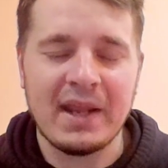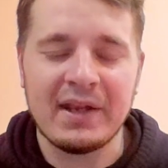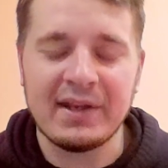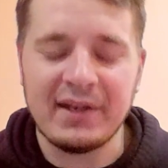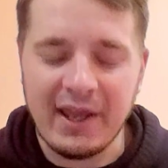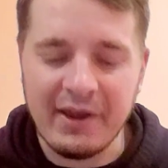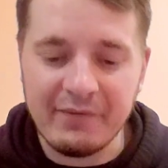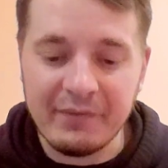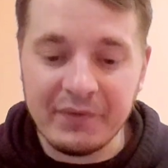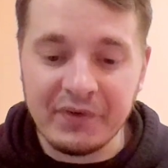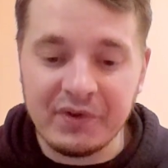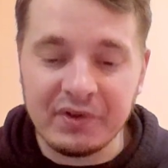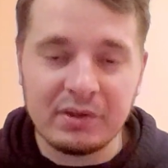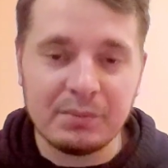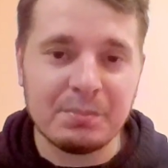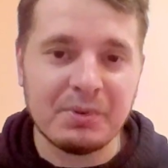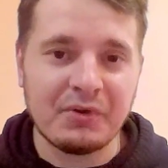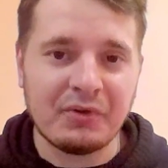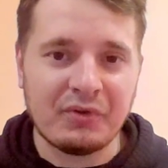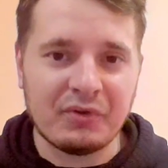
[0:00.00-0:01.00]
and every
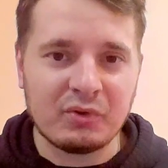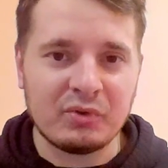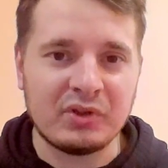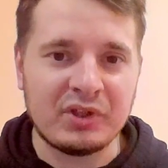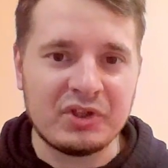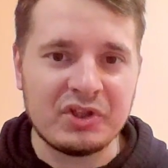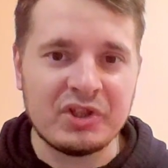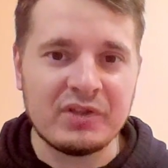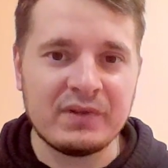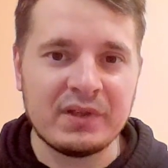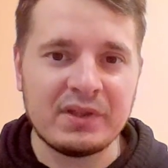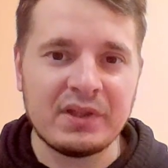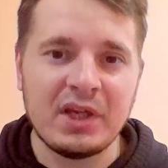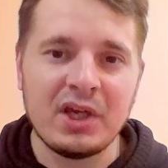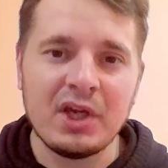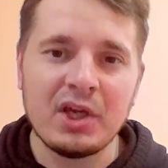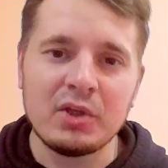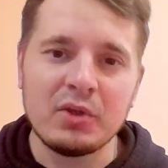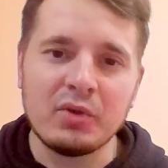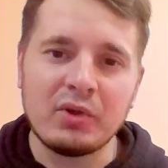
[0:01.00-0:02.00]
single person could achieve that,
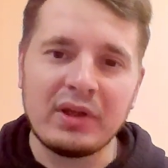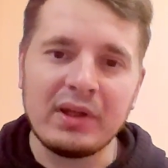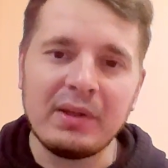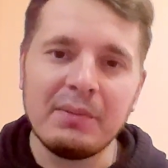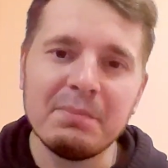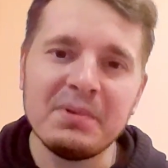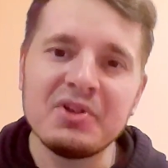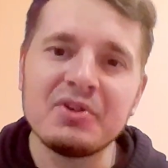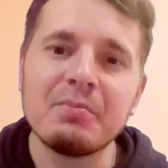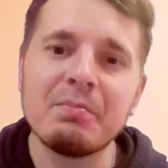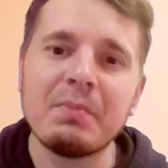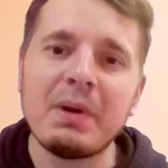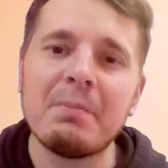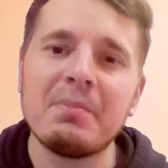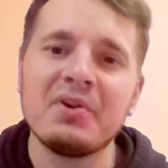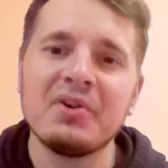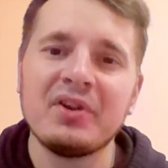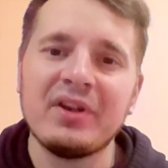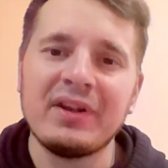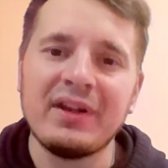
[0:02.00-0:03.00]
you can be
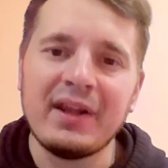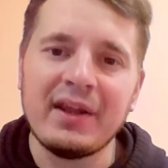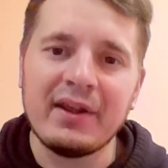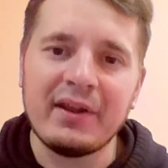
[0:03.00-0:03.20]
remembered